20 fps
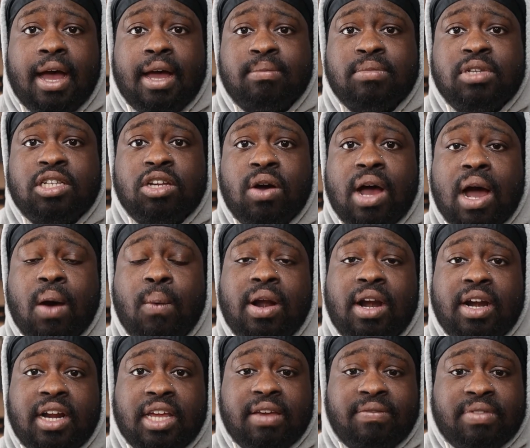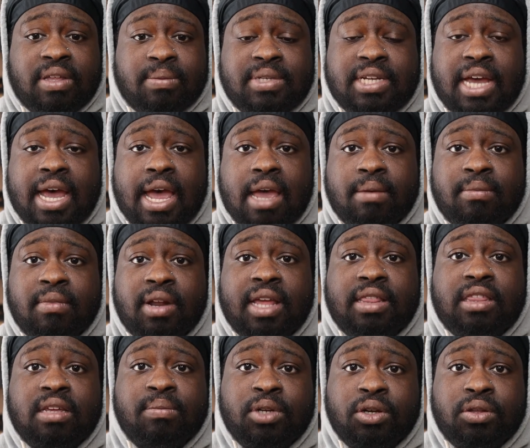so I wanted to give them time,
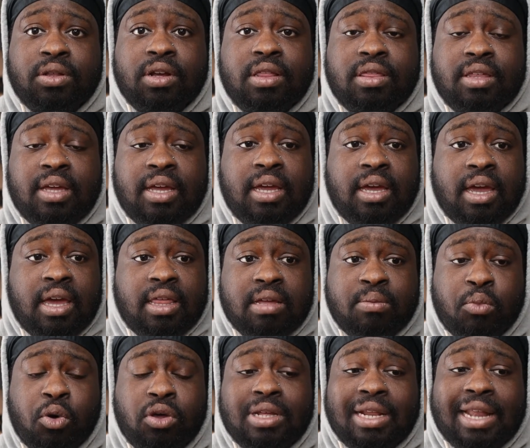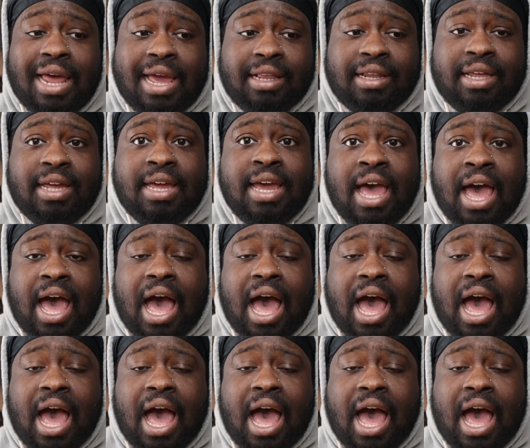let them do their thing, and then more than likely,